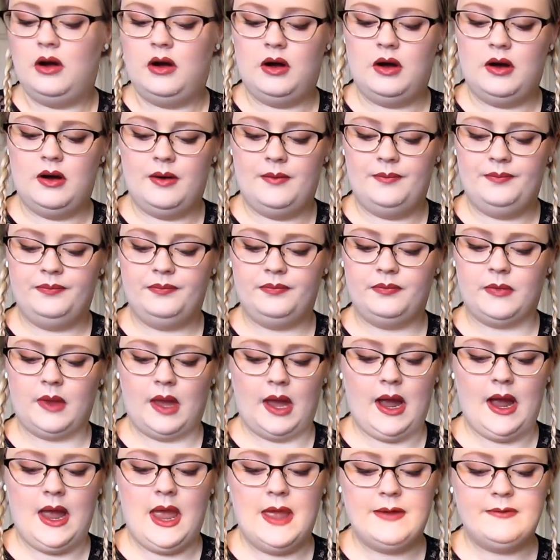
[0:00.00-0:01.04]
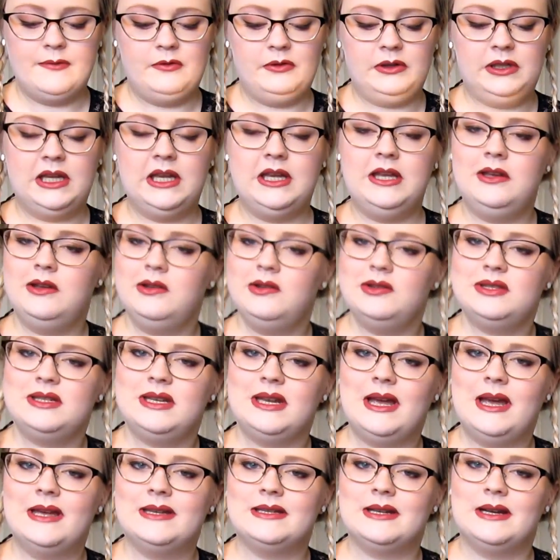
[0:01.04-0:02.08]
I haven't really used
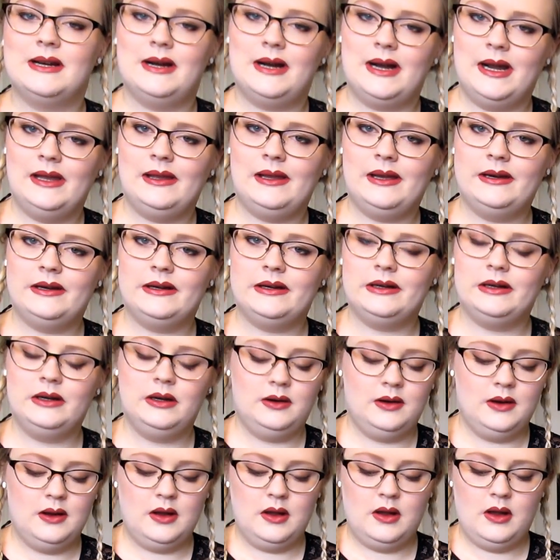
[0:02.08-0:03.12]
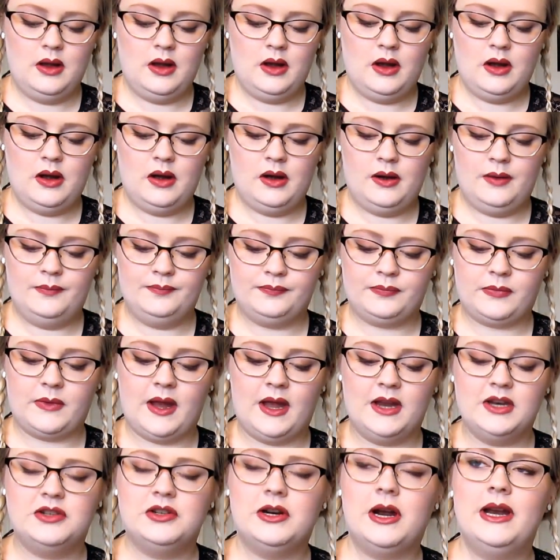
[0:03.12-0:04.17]
it as a highlighter.
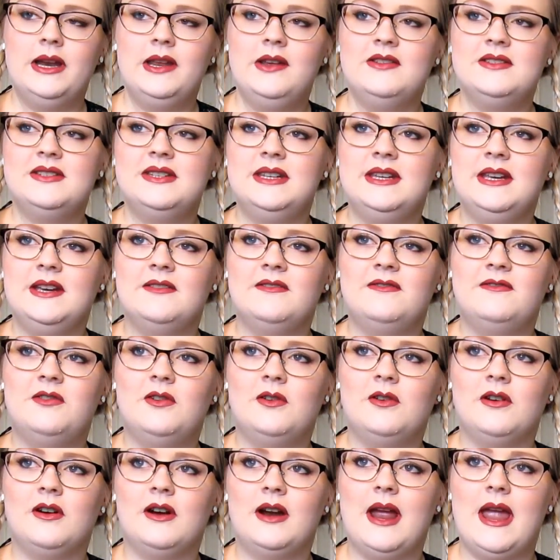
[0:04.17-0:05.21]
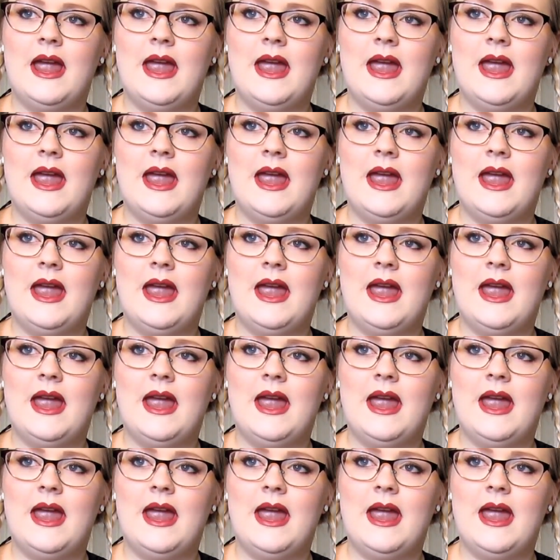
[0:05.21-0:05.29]
I tried using it for